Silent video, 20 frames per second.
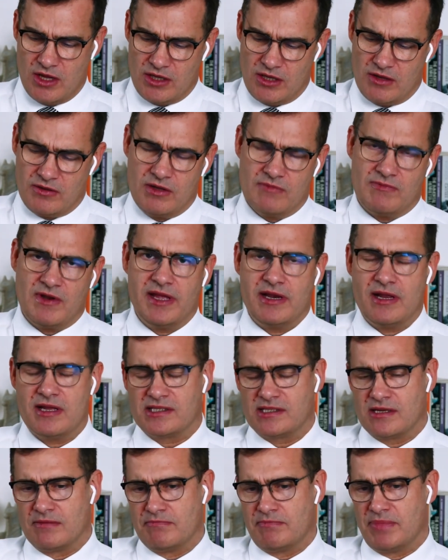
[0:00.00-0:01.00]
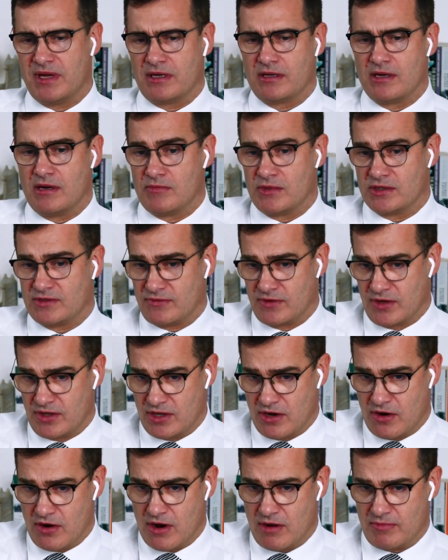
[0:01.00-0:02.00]
You've laid out some big numbers for
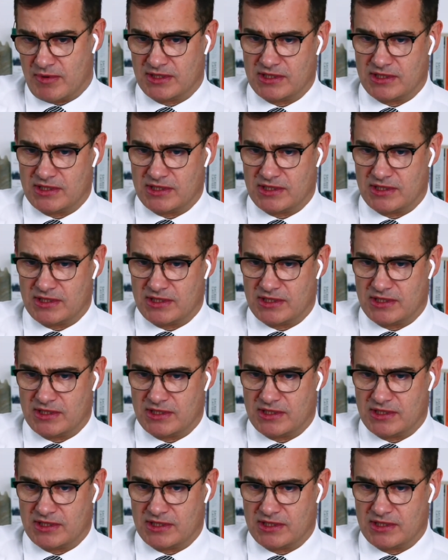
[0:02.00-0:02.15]
Europe